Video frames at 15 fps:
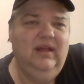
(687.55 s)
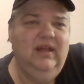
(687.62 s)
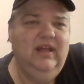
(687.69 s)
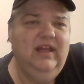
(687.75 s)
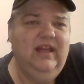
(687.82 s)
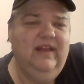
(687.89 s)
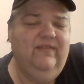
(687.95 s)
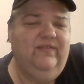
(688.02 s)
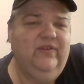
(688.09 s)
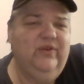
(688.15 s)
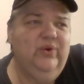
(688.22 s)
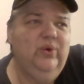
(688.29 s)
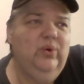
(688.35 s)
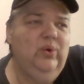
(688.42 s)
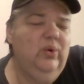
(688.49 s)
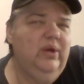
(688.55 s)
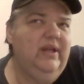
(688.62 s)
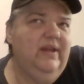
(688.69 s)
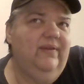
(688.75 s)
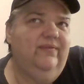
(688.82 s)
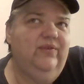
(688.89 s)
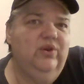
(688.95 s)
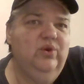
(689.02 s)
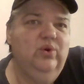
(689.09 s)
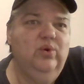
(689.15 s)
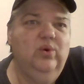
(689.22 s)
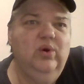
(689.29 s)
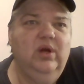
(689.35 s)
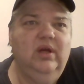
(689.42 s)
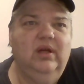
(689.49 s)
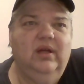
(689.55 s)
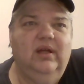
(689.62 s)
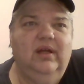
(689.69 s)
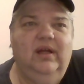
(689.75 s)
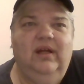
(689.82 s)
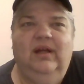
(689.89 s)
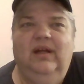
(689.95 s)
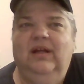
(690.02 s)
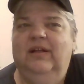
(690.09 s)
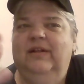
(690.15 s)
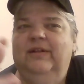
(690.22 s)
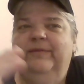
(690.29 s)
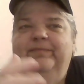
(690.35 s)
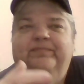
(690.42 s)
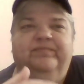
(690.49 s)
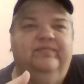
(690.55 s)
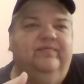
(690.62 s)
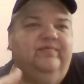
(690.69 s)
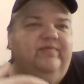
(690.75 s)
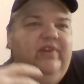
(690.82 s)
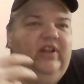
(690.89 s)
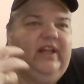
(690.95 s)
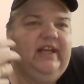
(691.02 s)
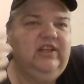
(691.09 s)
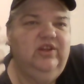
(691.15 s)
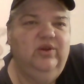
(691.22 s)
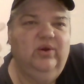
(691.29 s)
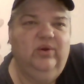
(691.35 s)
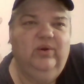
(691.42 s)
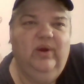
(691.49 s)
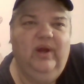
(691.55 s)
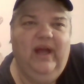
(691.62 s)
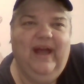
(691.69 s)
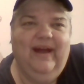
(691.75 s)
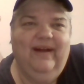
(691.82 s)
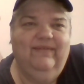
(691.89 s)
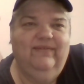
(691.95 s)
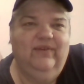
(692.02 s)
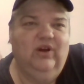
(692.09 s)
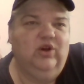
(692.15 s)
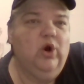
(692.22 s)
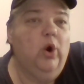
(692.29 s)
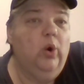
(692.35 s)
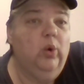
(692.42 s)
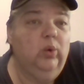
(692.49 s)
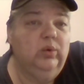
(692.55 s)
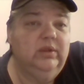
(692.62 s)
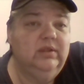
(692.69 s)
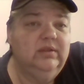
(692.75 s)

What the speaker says: If you feel like you have a cold,